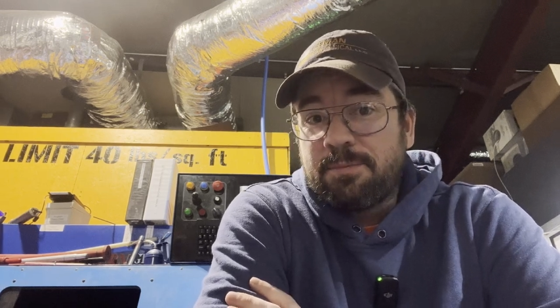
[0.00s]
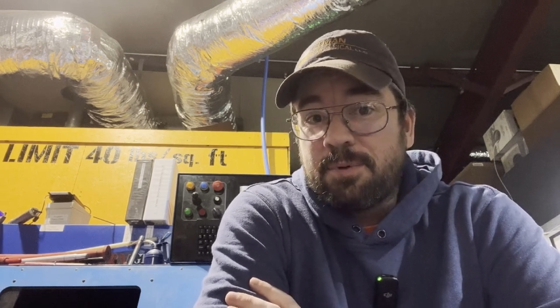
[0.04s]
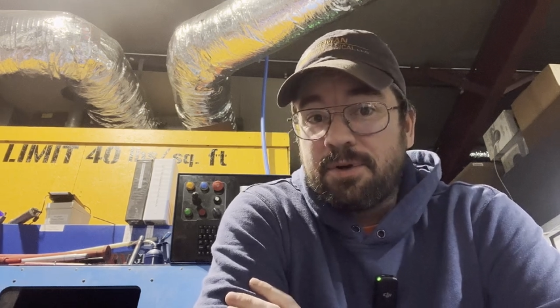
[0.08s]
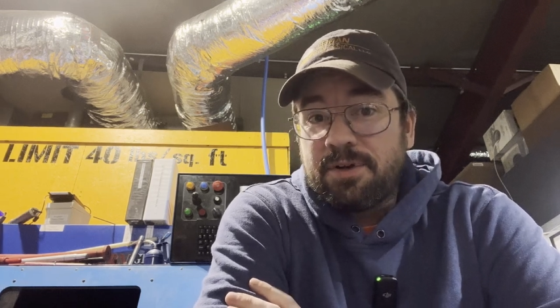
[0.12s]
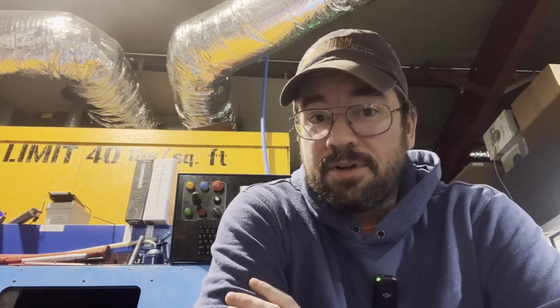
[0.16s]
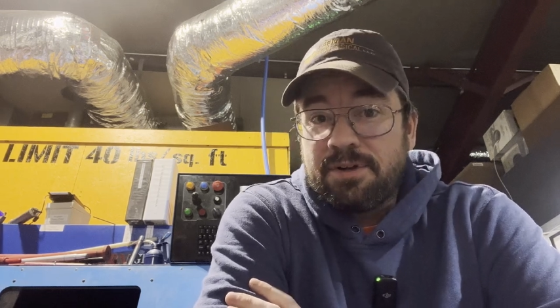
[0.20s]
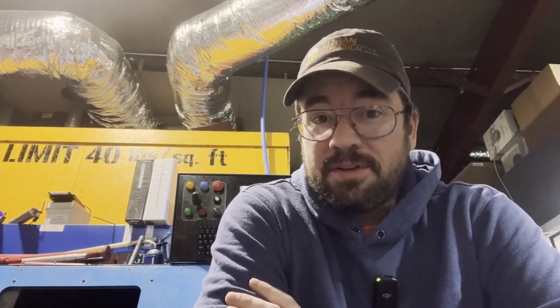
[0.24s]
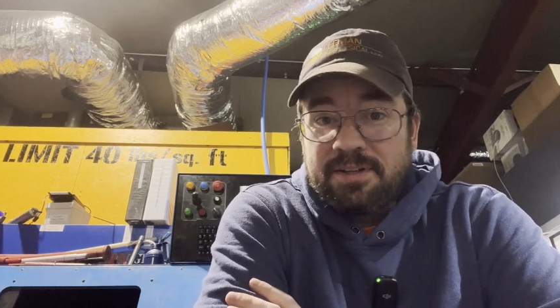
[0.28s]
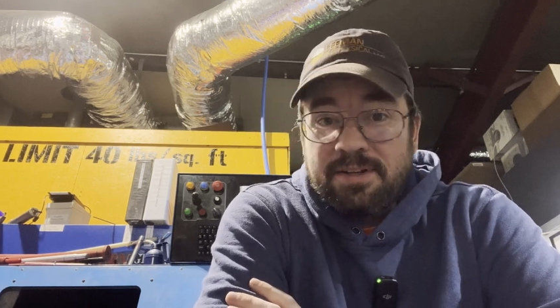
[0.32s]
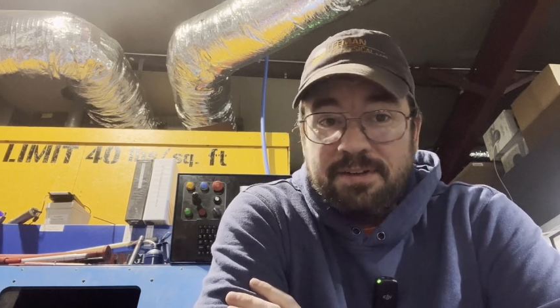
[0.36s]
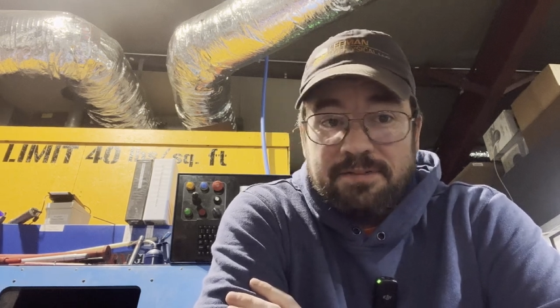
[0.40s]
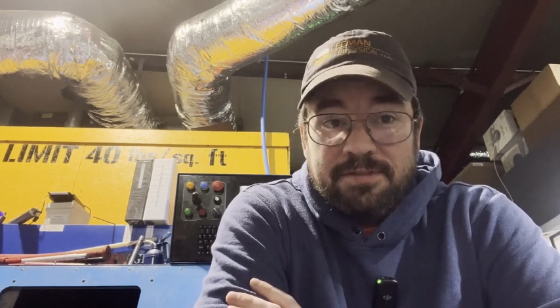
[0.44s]

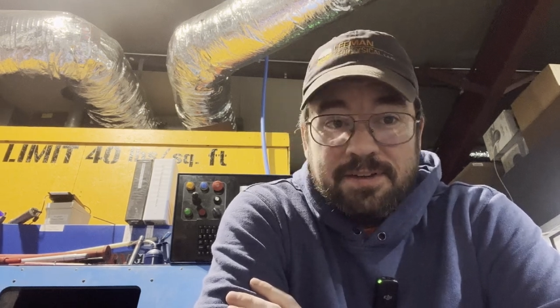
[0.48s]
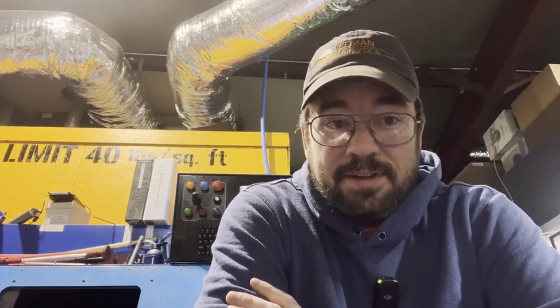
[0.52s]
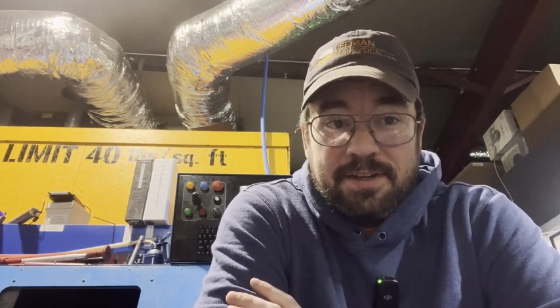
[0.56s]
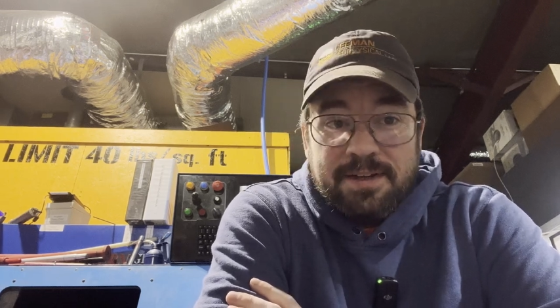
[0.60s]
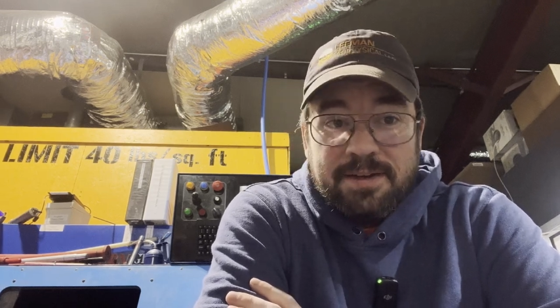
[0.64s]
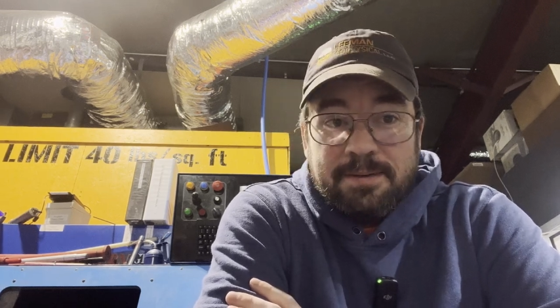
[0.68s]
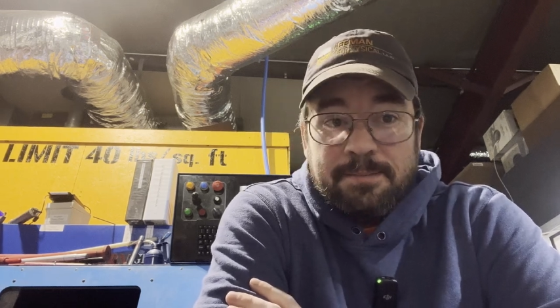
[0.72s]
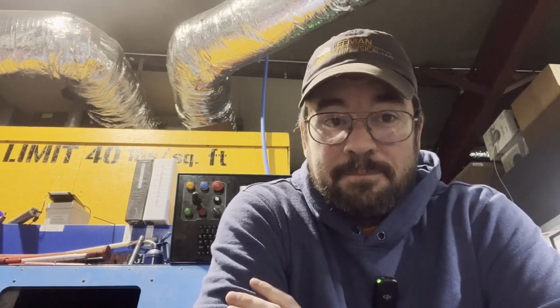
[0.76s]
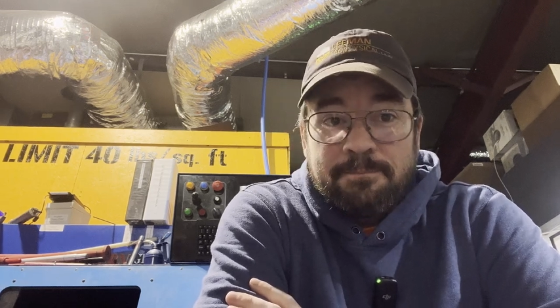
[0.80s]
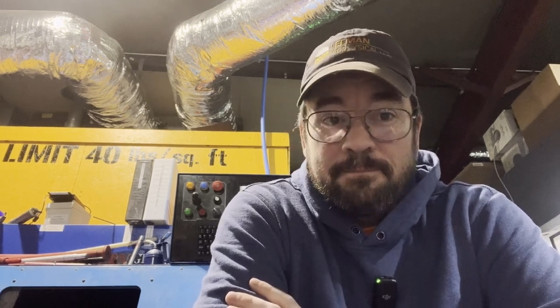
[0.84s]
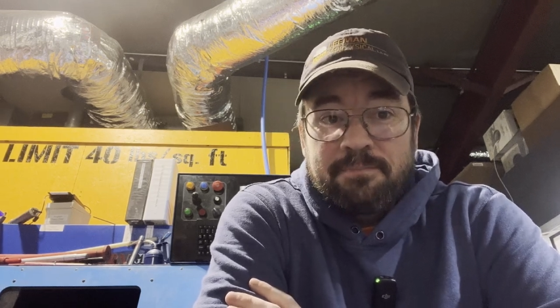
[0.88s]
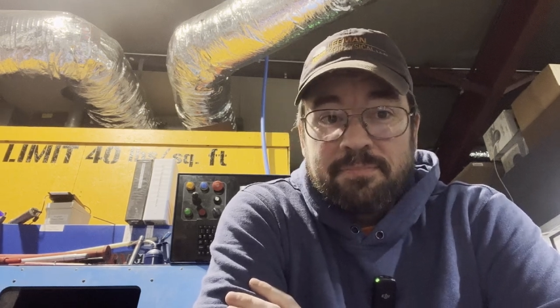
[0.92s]

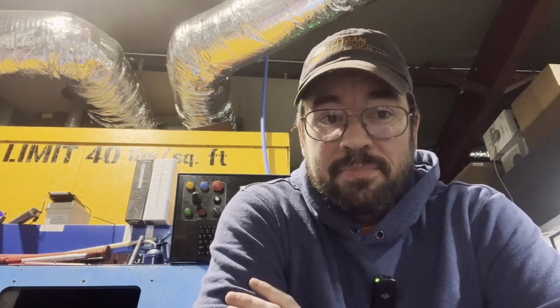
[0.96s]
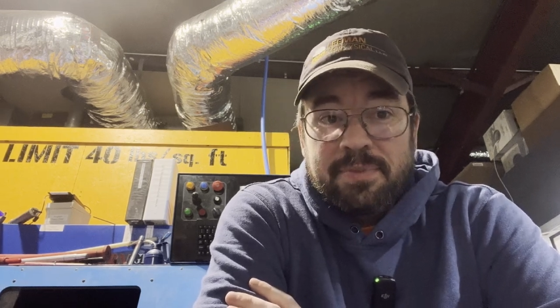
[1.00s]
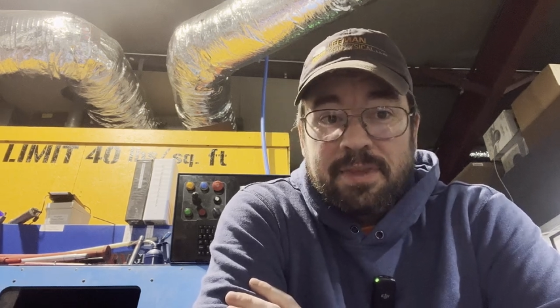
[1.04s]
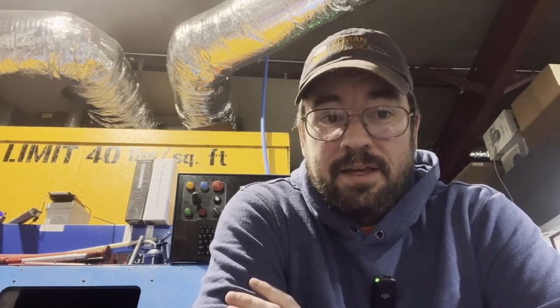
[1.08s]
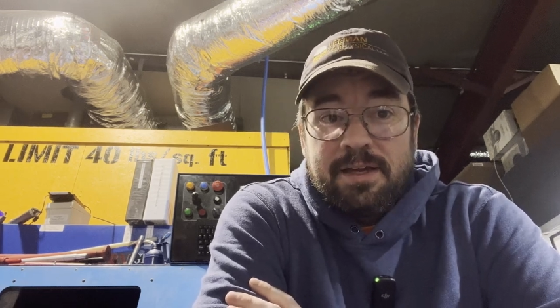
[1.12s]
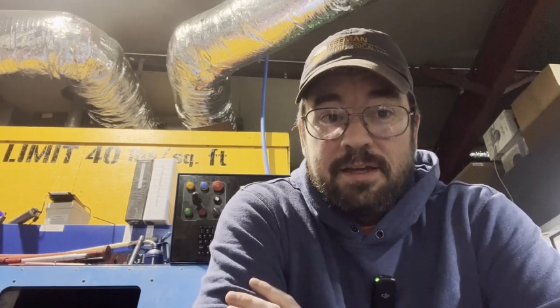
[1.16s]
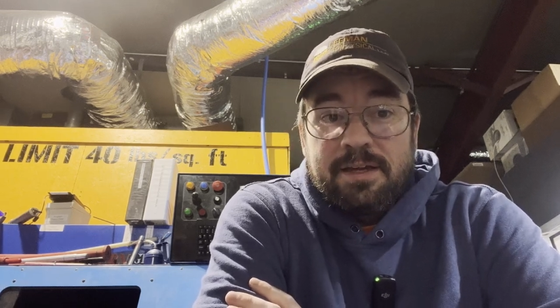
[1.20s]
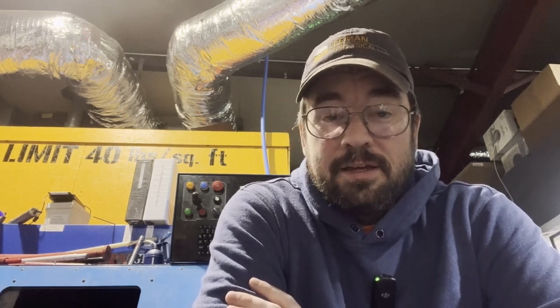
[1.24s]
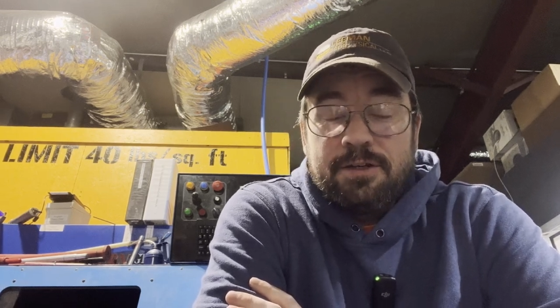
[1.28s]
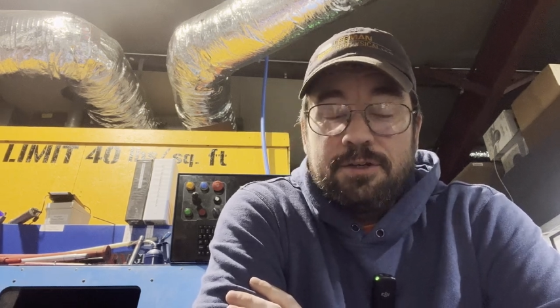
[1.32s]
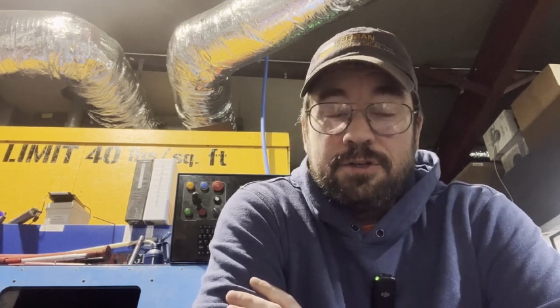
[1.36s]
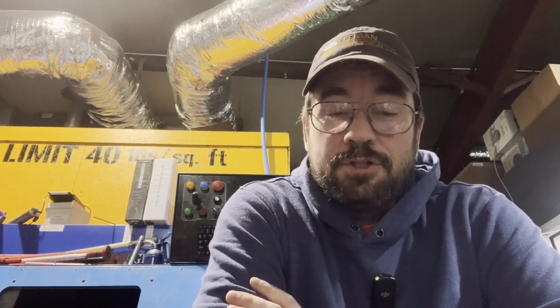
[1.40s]
productivity
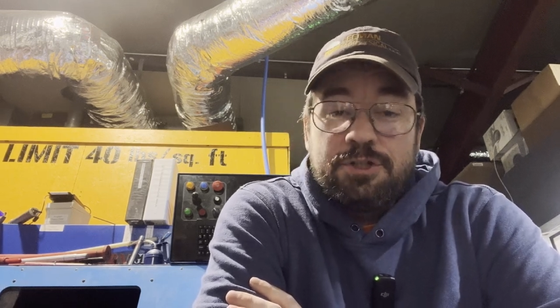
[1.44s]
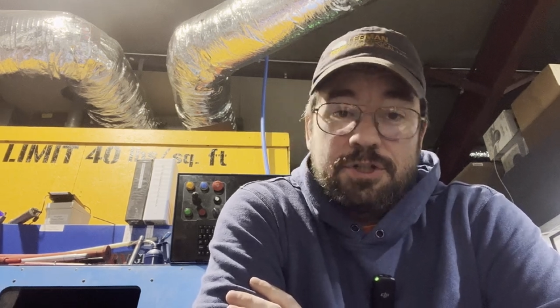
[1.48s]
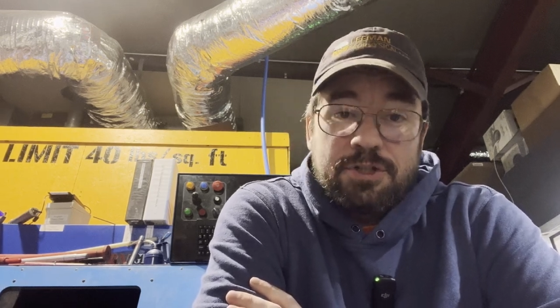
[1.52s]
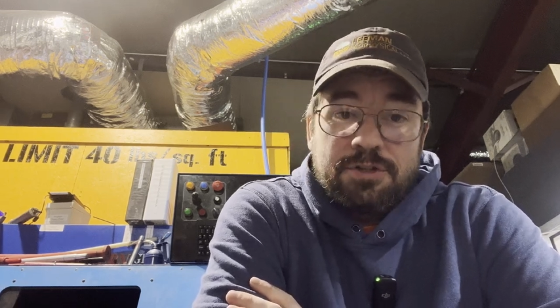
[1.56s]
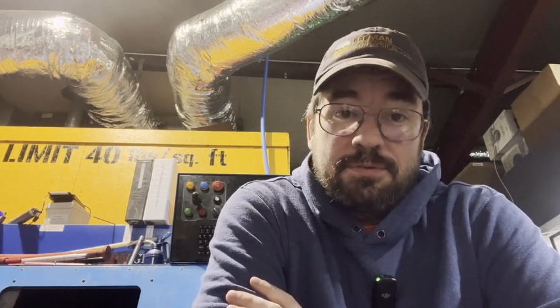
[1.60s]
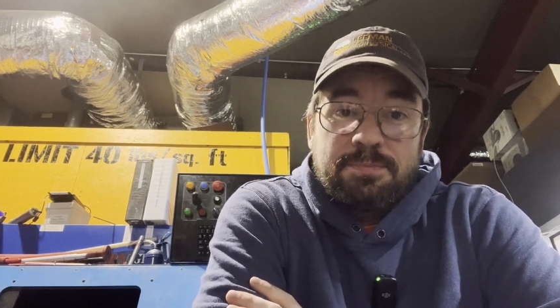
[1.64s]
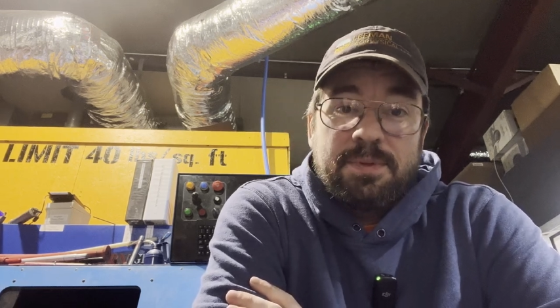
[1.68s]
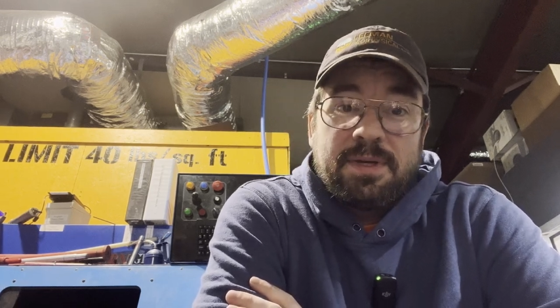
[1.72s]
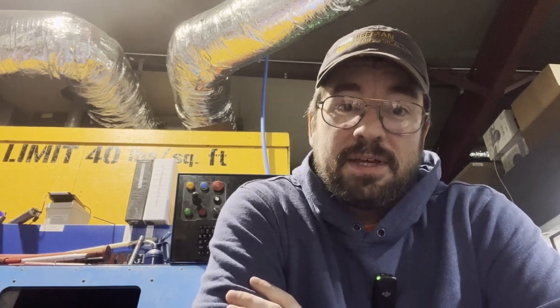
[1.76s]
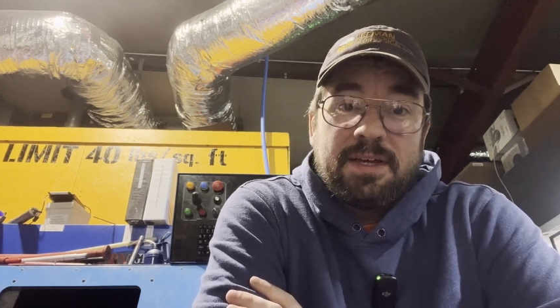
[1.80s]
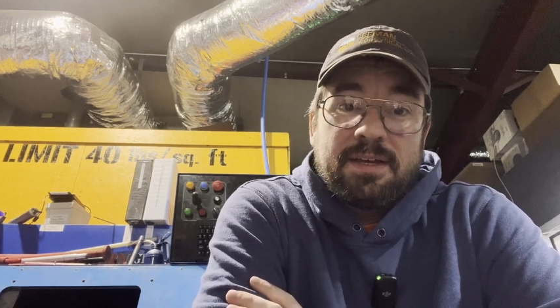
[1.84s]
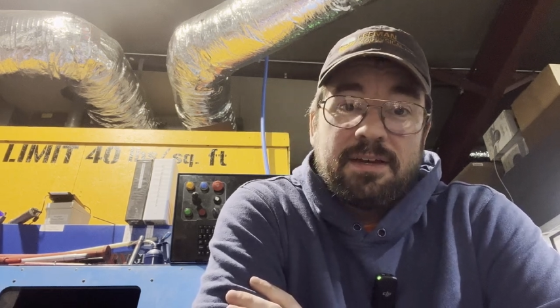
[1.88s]

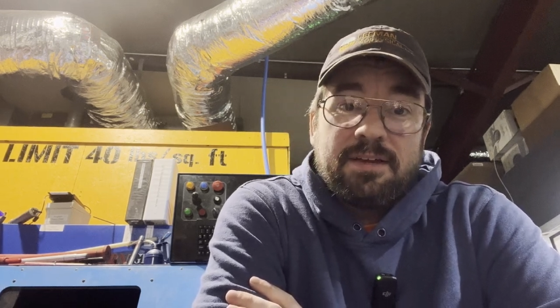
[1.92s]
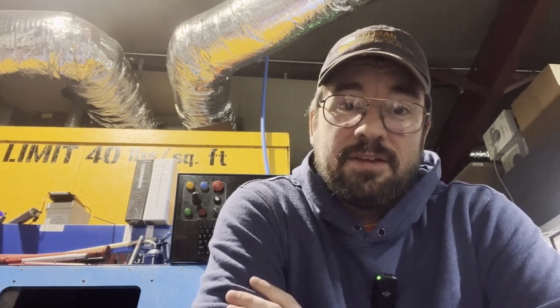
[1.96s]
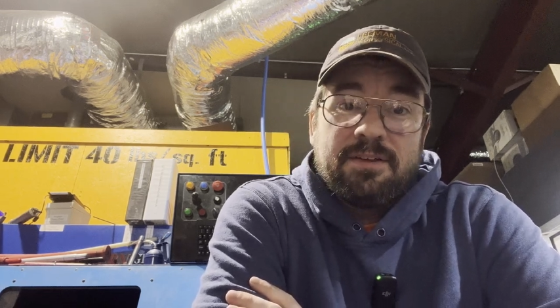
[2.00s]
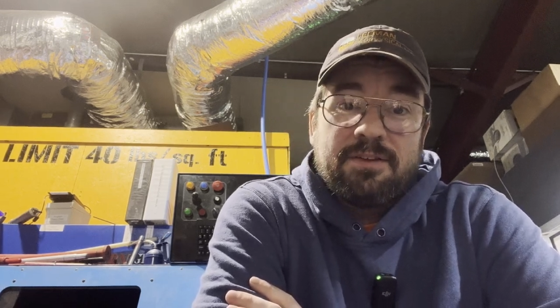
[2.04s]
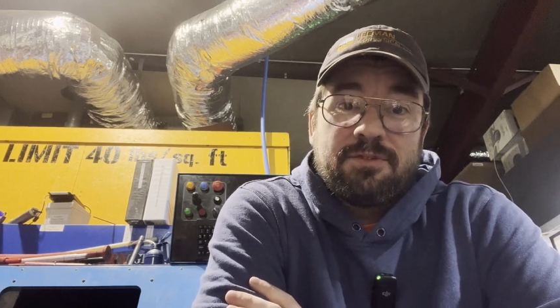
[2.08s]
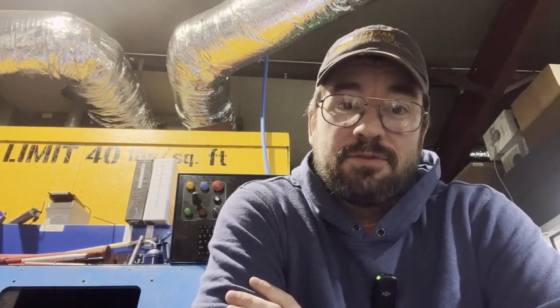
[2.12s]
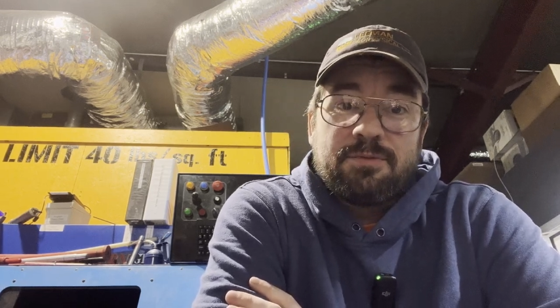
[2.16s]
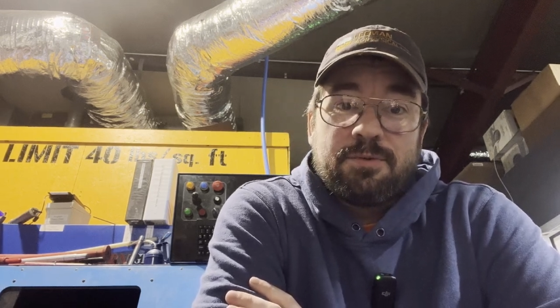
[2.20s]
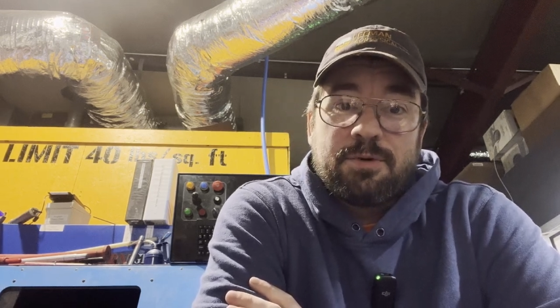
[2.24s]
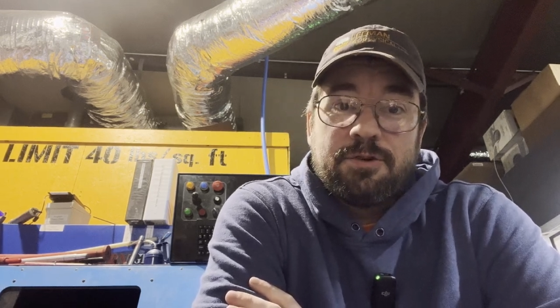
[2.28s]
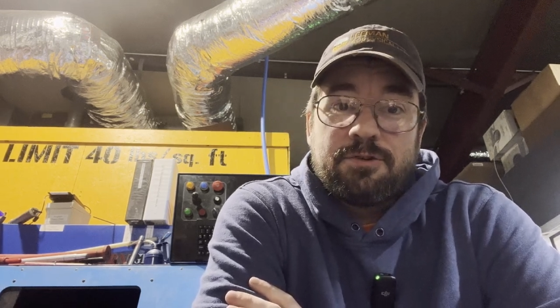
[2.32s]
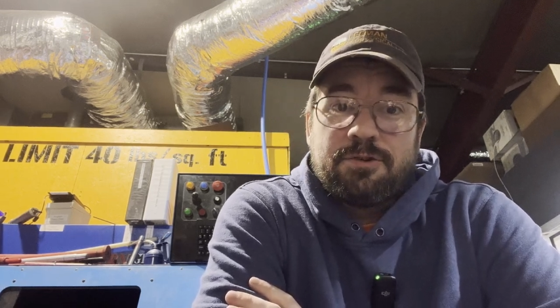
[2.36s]
just
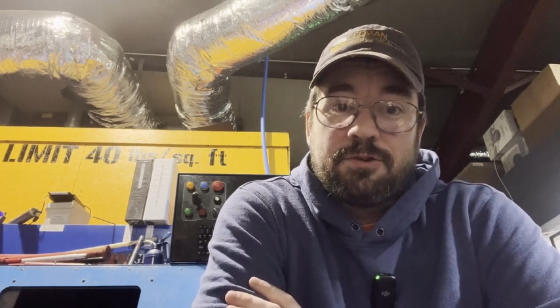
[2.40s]
because we're